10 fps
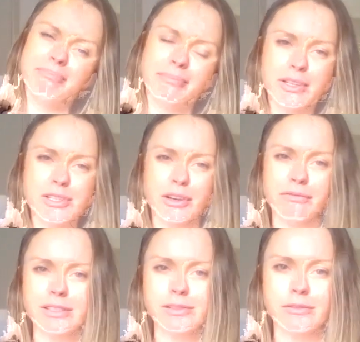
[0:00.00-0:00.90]
not so
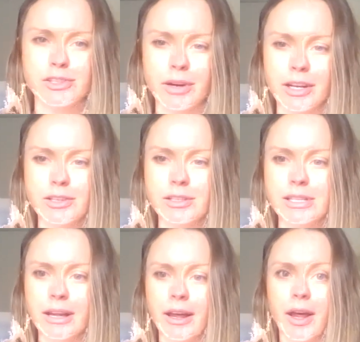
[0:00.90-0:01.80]
fussed on
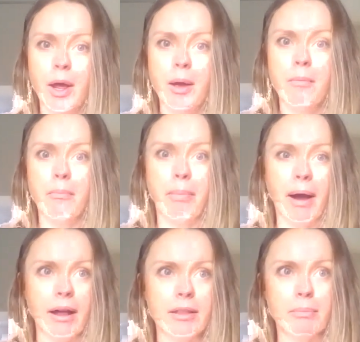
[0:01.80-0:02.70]
strangers.
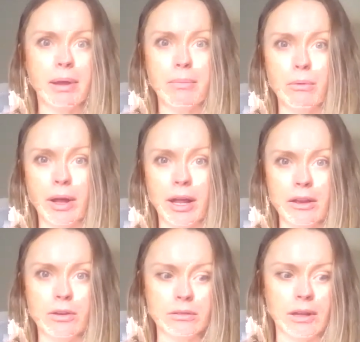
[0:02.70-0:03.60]
But the people
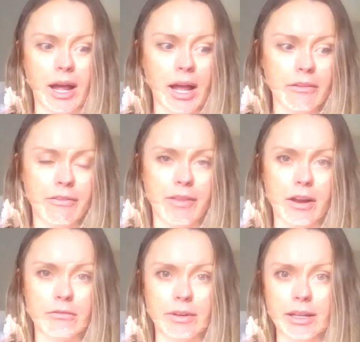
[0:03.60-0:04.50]
in your life that
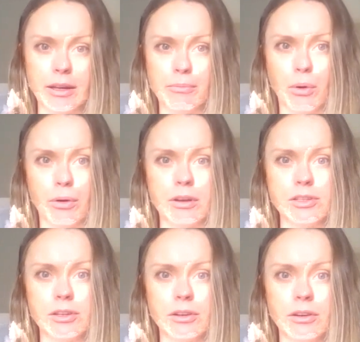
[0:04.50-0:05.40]
are really important
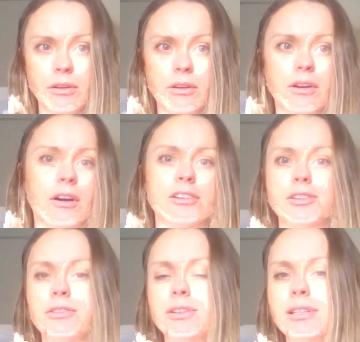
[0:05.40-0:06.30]
to you,
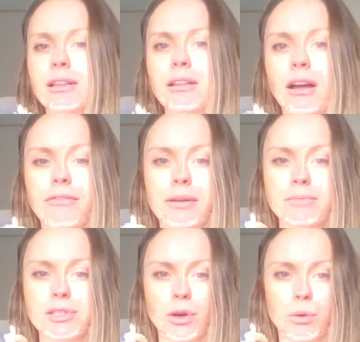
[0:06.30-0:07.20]
gosh, you just love them
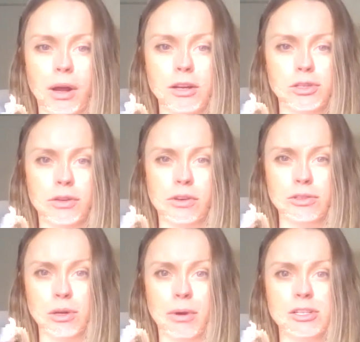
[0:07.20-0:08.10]
so much, and you've
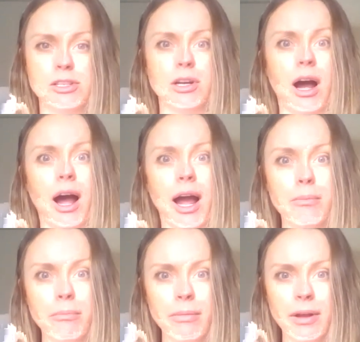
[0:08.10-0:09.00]
got so much
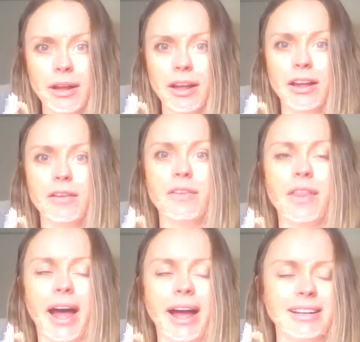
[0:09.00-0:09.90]
time for
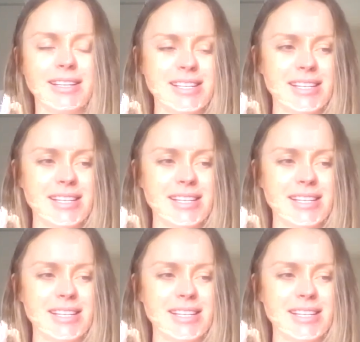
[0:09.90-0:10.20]
that.